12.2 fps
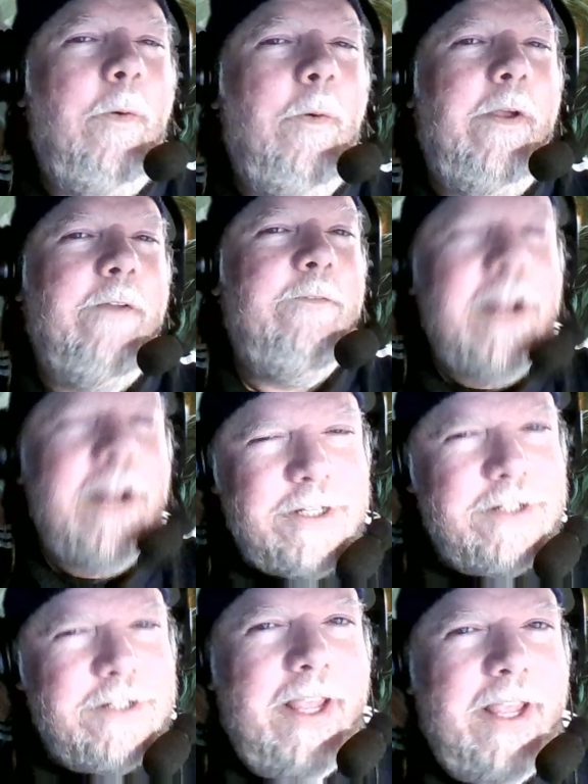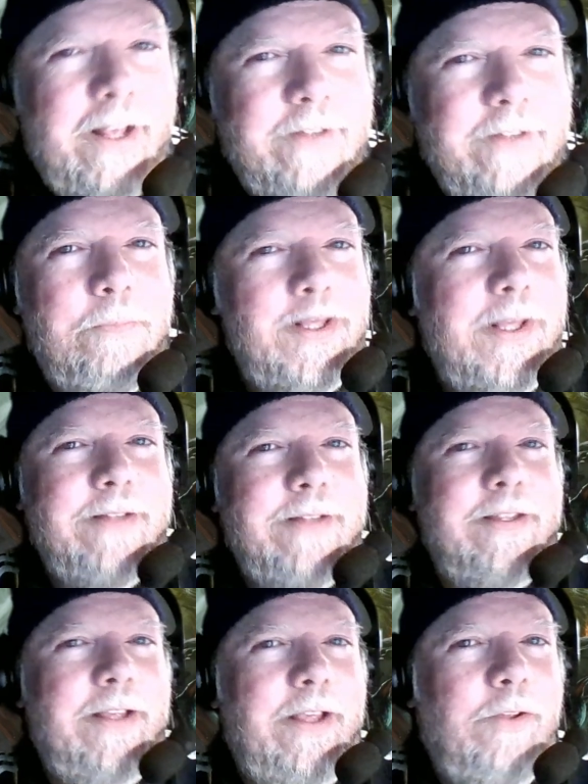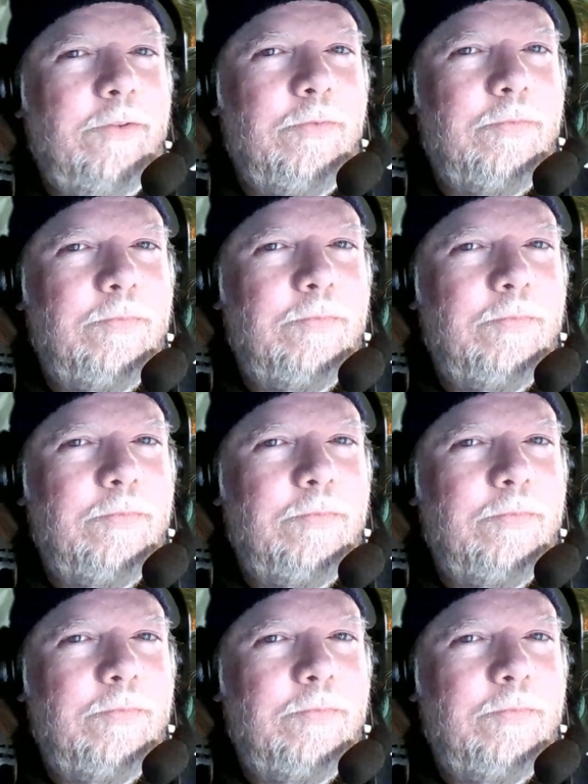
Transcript: Eventually, as the P Cs